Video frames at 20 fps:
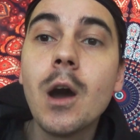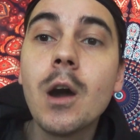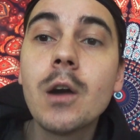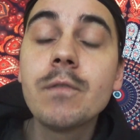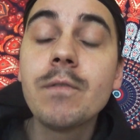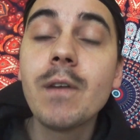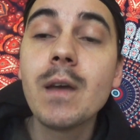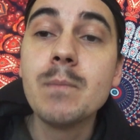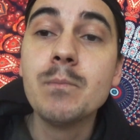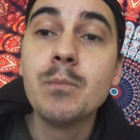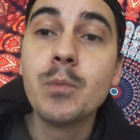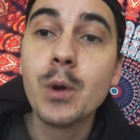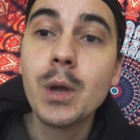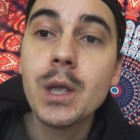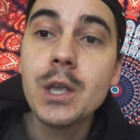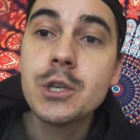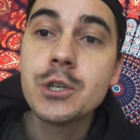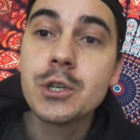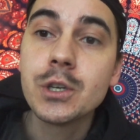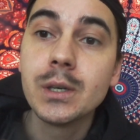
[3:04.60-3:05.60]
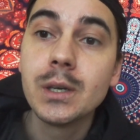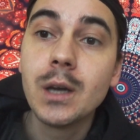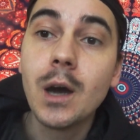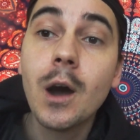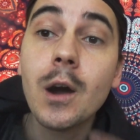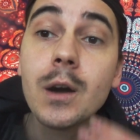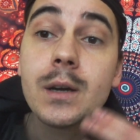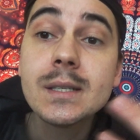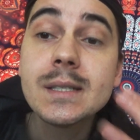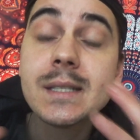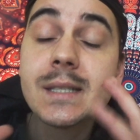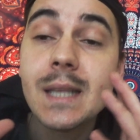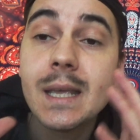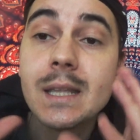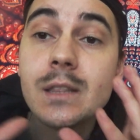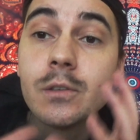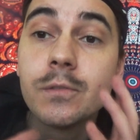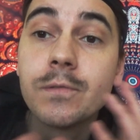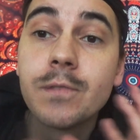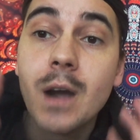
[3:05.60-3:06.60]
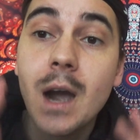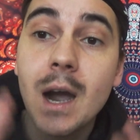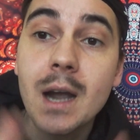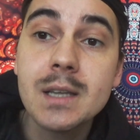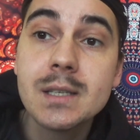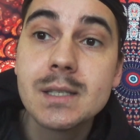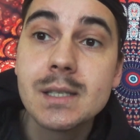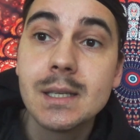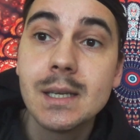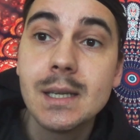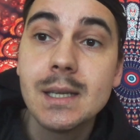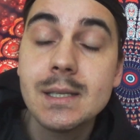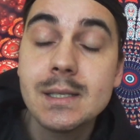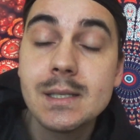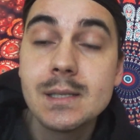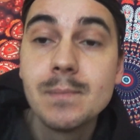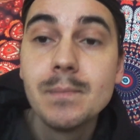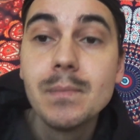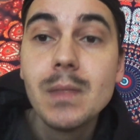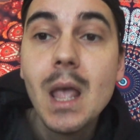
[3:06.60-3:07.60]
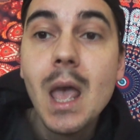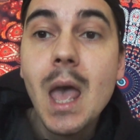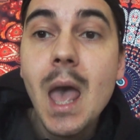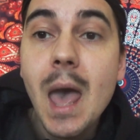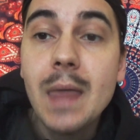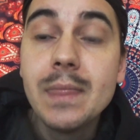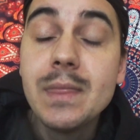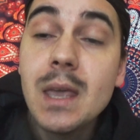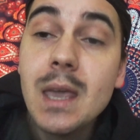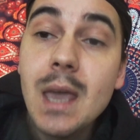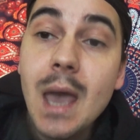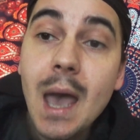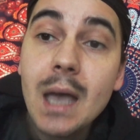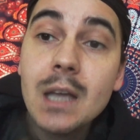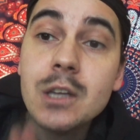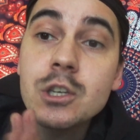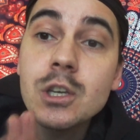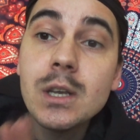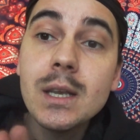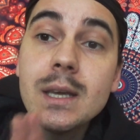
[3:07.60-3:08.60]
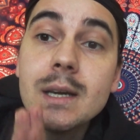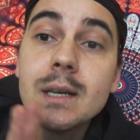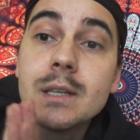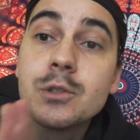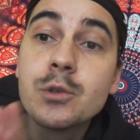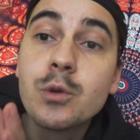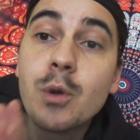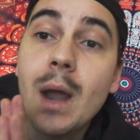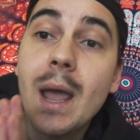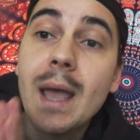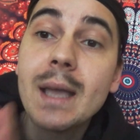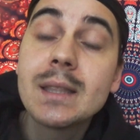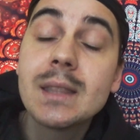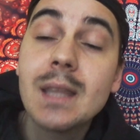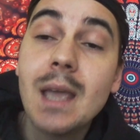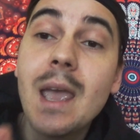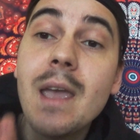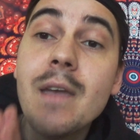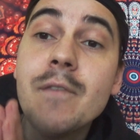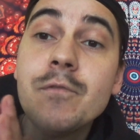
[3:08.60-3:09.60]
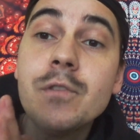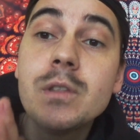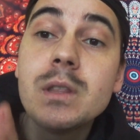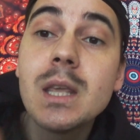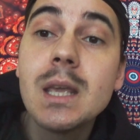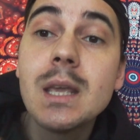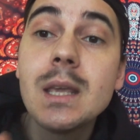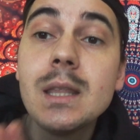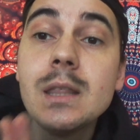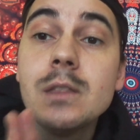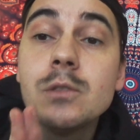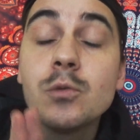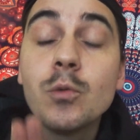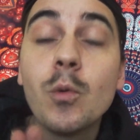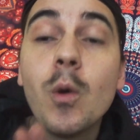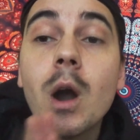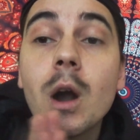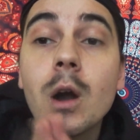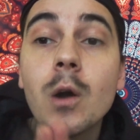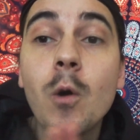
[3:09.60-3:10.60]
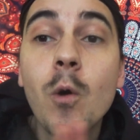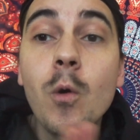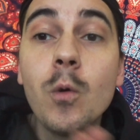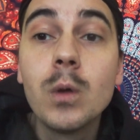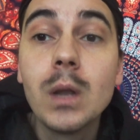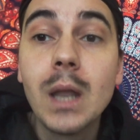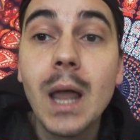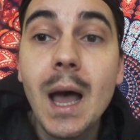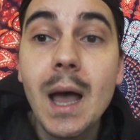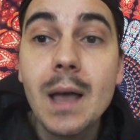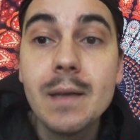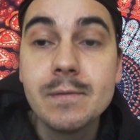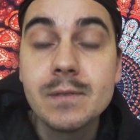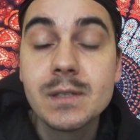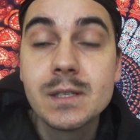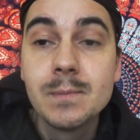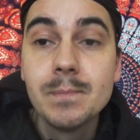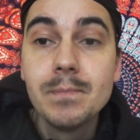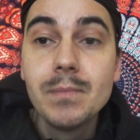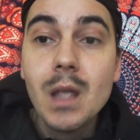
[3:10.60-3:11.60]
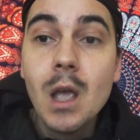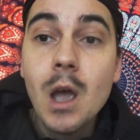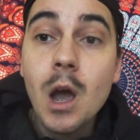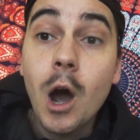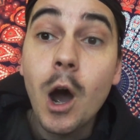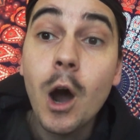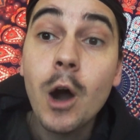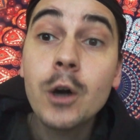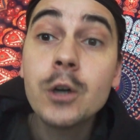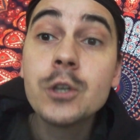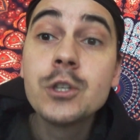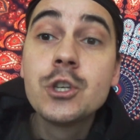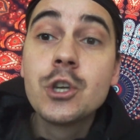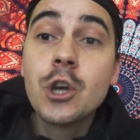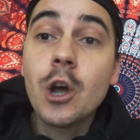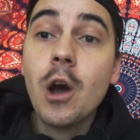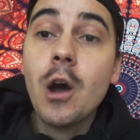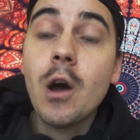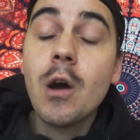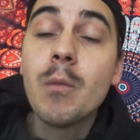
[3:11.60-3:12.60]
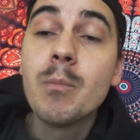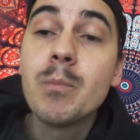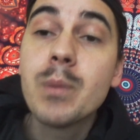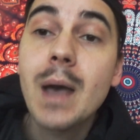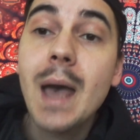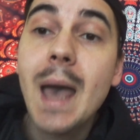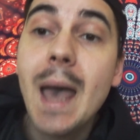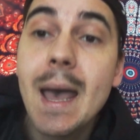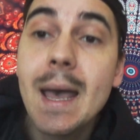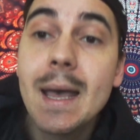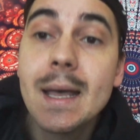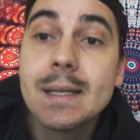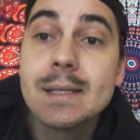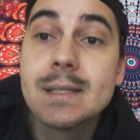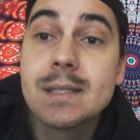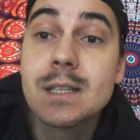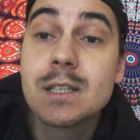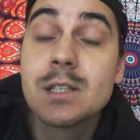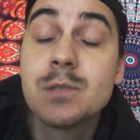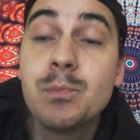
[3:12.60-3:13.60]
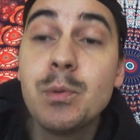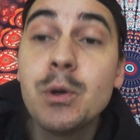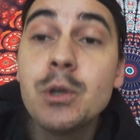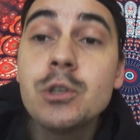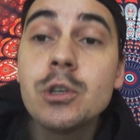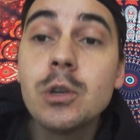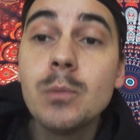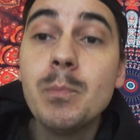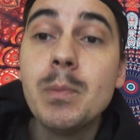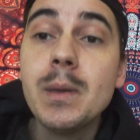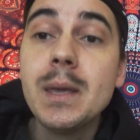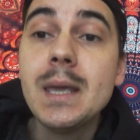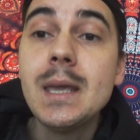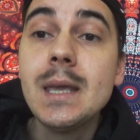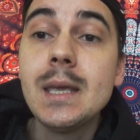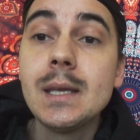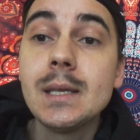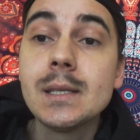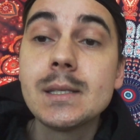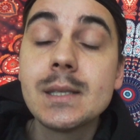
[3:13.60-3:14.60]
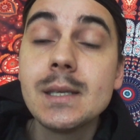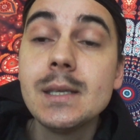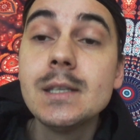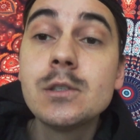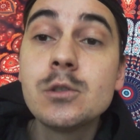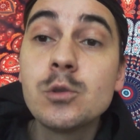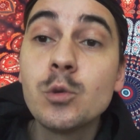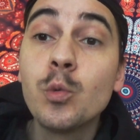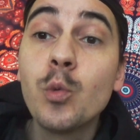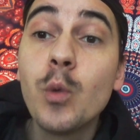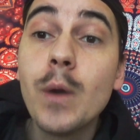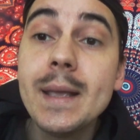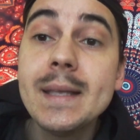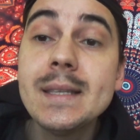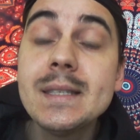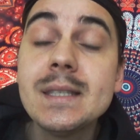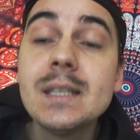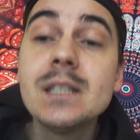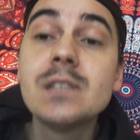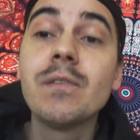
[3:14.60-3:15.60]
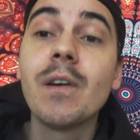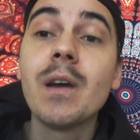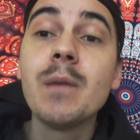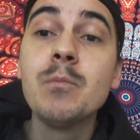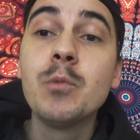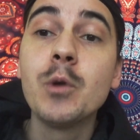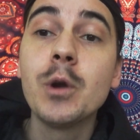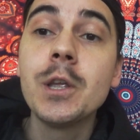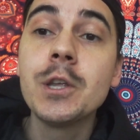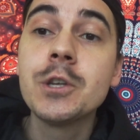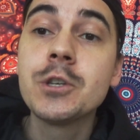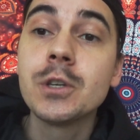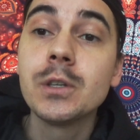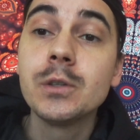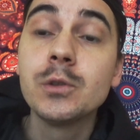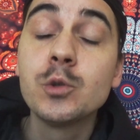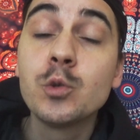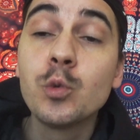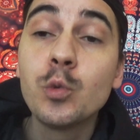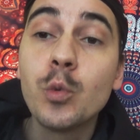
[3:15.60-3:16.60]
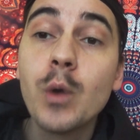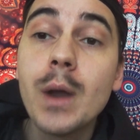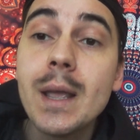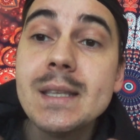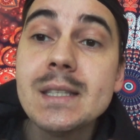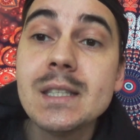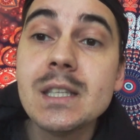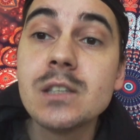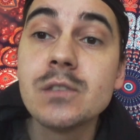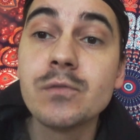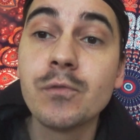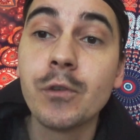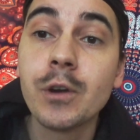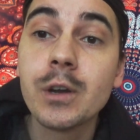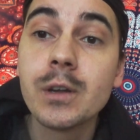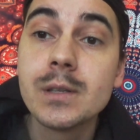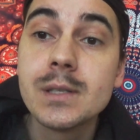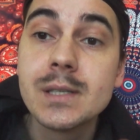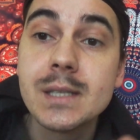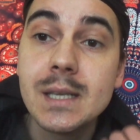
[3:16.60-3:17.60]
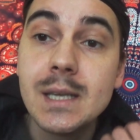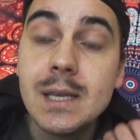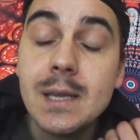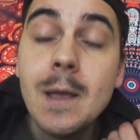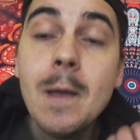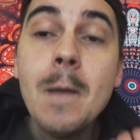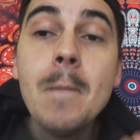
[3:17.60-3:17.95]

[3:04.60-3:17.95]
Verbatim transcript: our vibration, our state of consciousness, they actually attract everything into our own lives. Our job as spiritual beings is to raise this vibration, to raise this frequency,